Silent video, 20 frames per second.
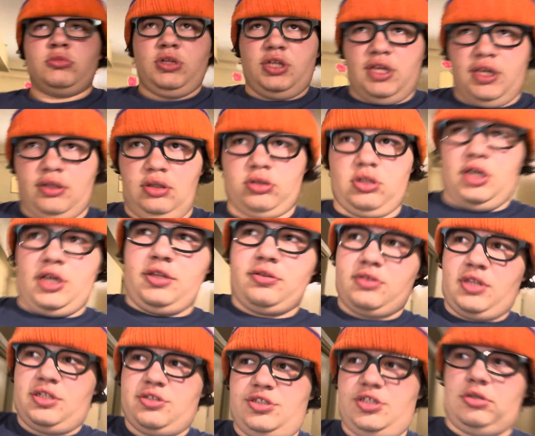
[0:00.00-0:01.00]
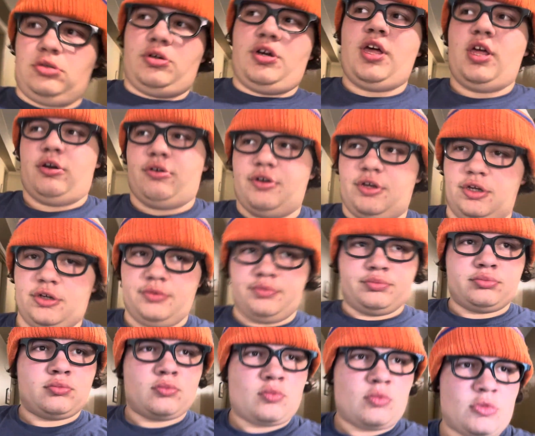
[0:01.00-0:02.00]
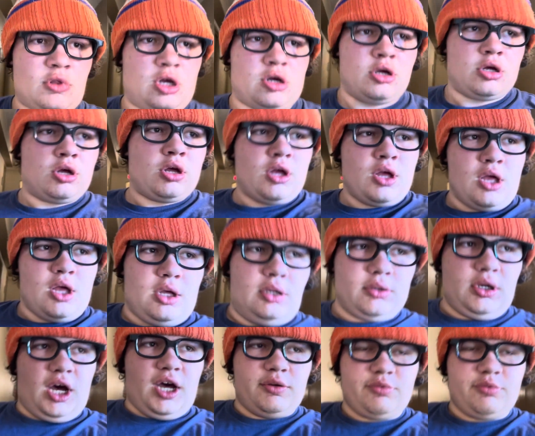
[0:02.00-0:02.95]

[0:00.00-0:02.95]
in like the general area. I